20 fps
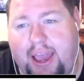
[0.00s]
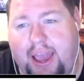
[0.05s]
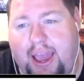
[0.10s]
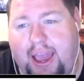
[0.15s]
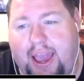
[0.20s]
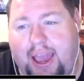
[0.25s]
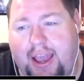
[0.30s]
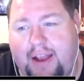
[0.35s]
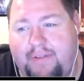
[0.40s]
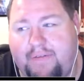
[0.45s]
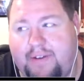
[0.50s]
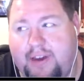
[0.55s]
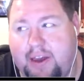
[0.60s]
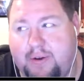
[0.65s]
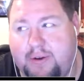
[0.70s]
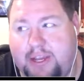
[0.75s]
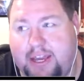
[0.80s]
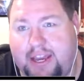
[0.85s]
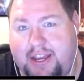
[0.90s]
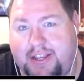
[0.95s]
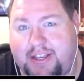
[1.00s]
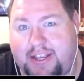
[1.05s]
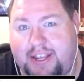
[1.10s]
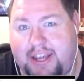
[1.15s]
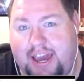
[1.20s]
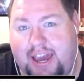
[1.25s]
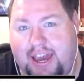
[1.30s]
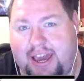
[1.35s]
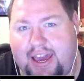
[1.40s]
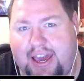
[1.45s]
and VOD
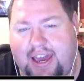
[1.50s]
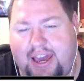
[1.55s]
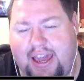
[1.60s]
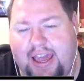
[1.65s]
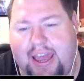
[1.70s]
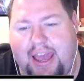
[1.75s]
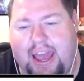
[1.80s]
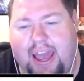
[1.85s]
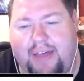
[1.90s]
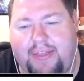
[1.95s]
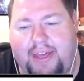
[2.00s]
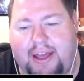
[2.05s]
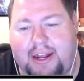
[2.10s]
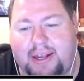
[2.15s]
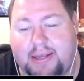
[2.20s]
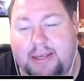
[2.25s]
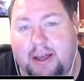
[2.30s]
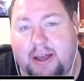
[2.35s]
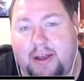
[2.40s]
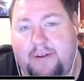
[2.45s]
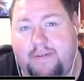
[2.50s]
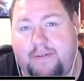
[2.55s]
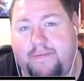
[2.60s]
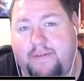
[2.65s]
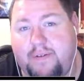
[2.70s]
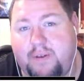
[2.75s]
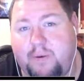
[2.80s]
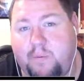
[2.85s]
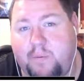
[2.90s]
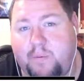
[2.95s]
today, and that is Hunt for
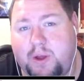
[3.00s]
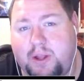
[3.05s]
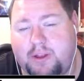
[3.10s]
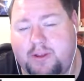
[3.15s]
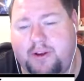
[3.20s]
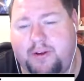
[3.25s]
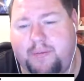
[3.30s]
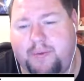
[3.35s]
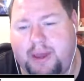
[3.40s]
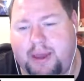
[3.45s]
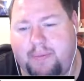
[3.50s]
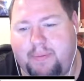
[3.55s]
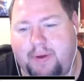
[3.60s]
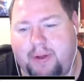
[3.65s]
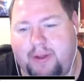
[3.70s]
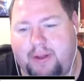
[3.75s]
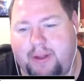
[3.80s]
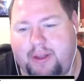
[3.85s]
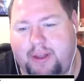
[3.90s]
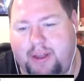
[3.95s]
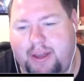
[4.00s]
the Wilder People.